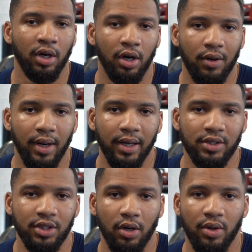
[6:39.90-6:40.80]
All right,
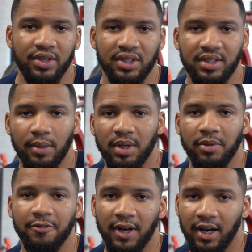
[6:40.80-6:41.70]
so this is tip
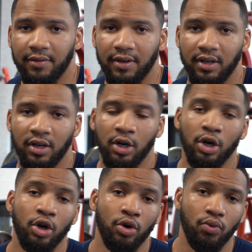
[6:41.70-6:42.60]
number 5.
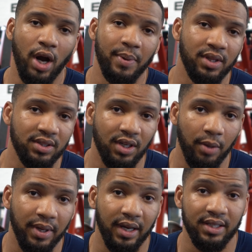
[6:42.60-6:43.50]
Wrapping this
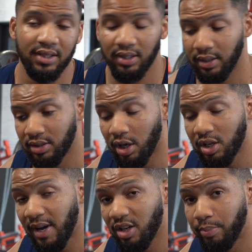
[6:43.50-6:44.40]
up is
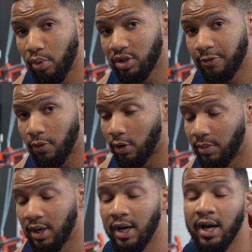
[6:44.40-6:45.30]
talking about the importance of form.
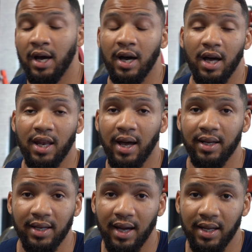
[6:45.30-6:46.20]
A lot
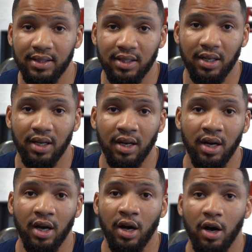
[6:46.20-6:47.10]
of guys
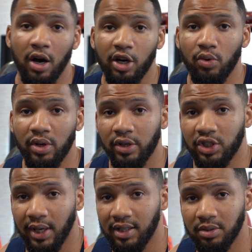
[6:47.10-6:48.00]
aren't growing their
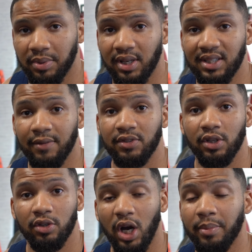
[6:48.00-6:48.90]
chest because they have
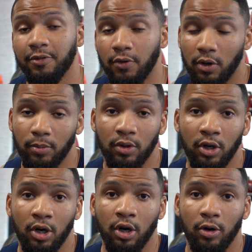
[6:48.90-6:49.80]
crappy form,
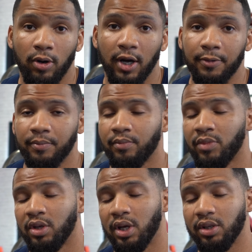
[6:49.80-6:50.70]
all right? You
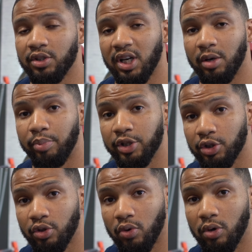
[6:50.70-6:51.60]
have to understand how to brace
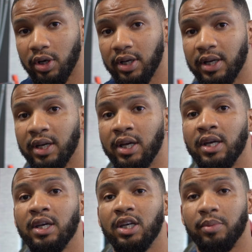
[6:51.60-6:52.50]
your core,
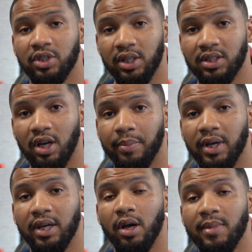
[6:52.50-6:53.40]
keep your chest up,
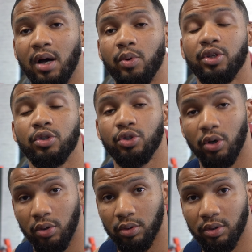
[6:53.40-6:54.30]
and come down with
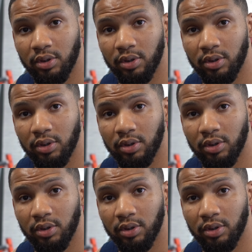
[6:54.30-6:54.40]
control,